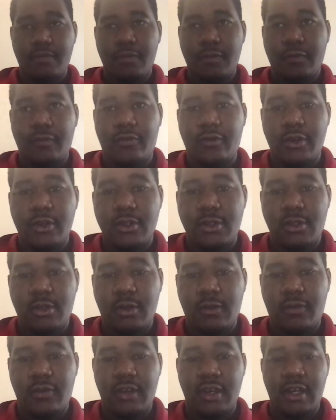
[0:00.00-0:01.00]
First
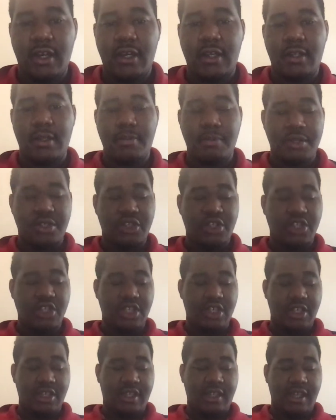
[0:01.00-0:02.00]
off, we had Miss
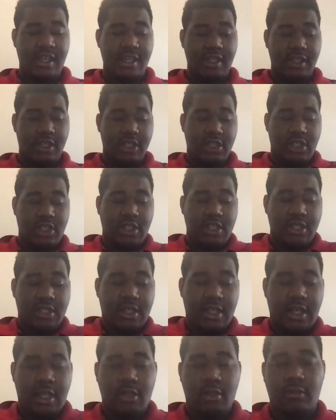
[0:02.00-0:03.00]
Gia Kelly. She's
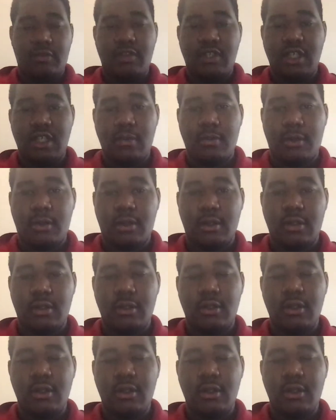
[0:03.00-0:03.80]
the head of Team Out